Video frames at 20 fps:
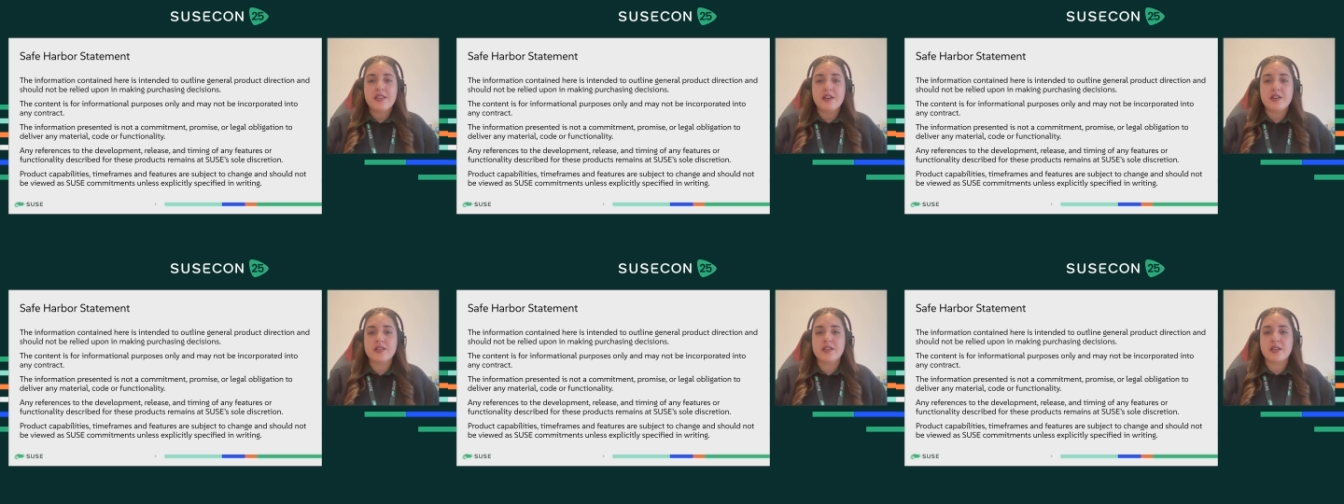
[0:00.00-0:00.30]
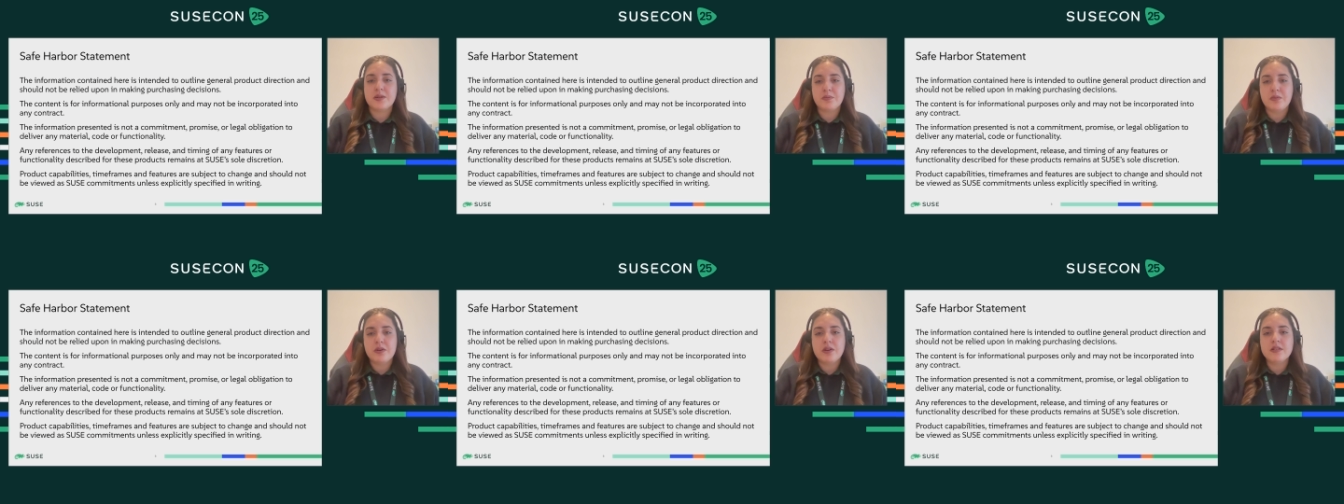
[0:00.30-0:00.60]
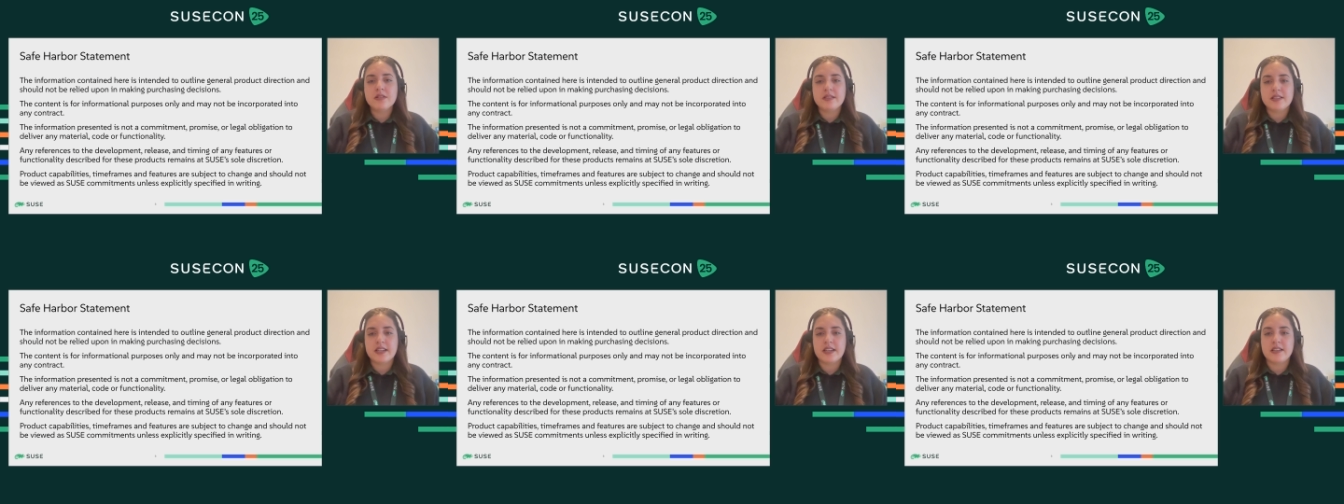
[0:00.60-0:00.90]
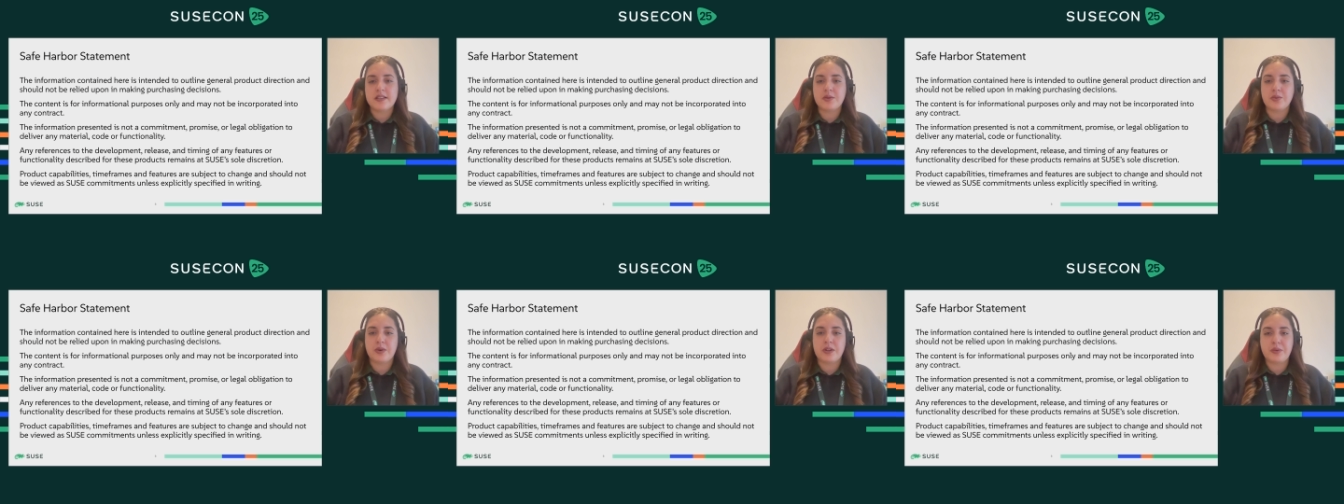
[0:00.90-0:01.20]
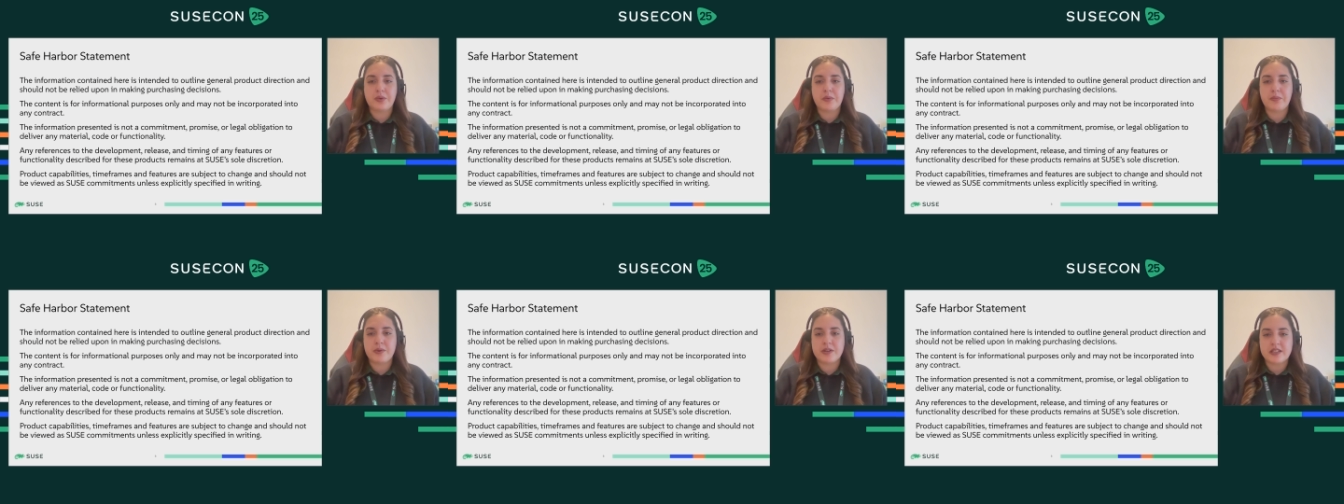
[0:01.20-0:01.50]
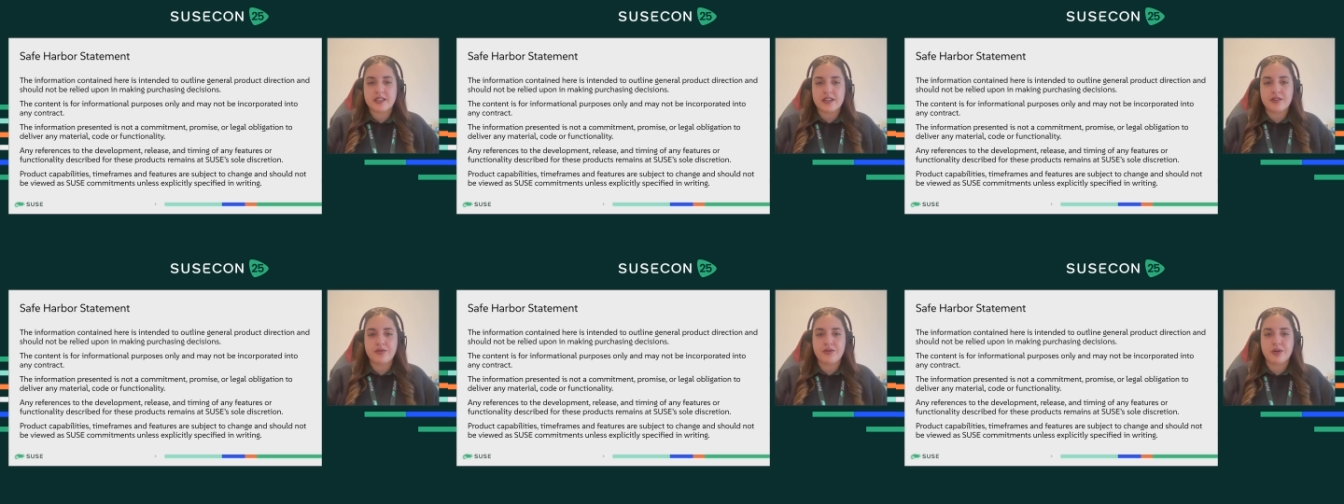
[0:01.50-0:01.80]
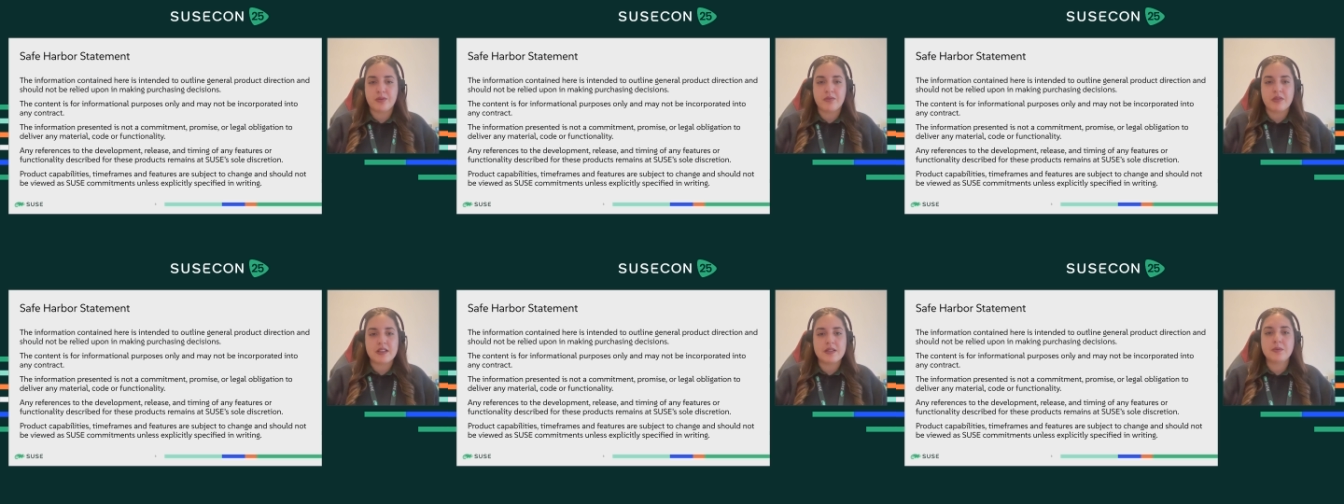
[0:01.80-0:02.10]
there's a small chance what we present
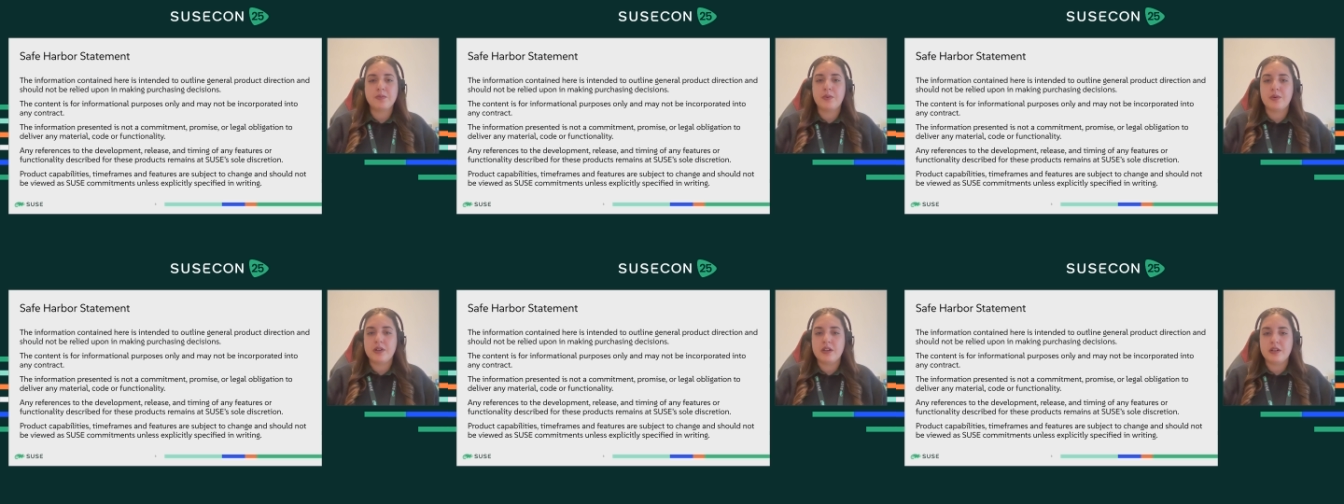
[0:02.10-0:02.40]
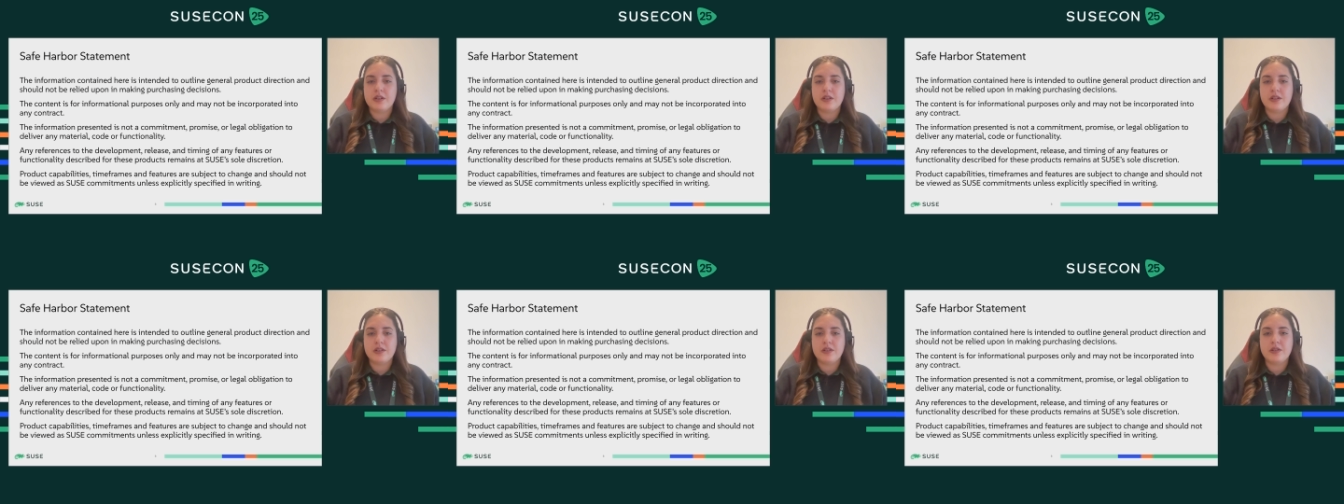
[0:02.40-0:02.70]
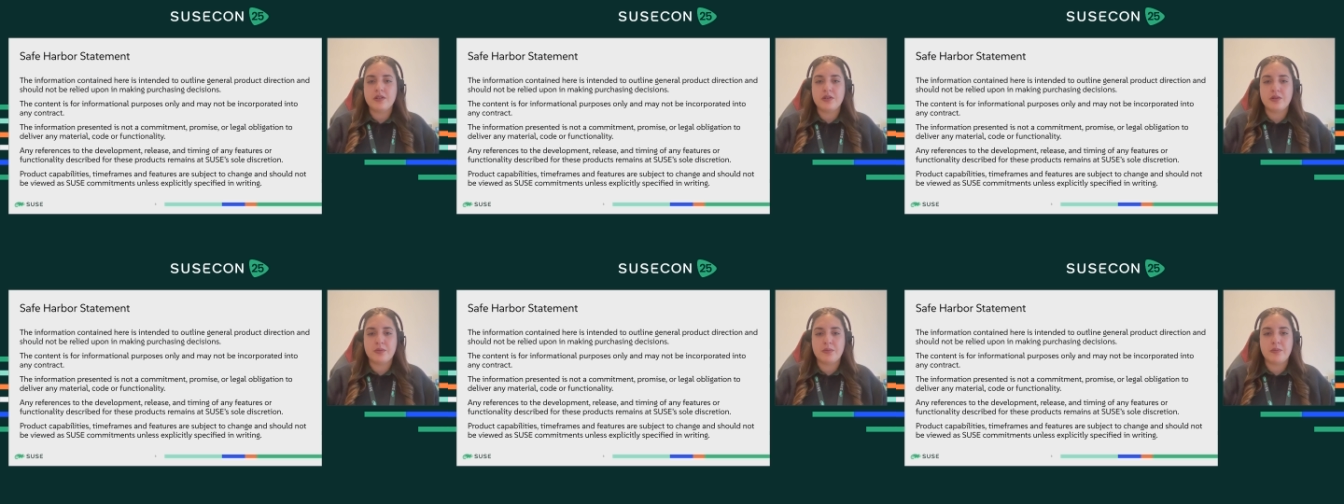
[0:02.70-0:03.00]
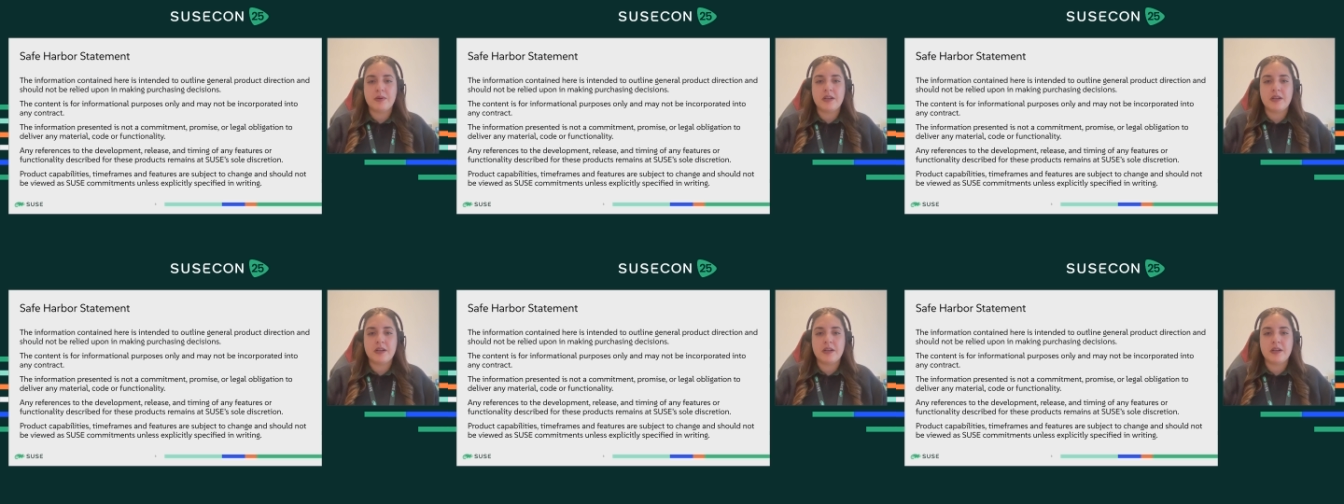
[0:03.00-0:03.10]
from this point on to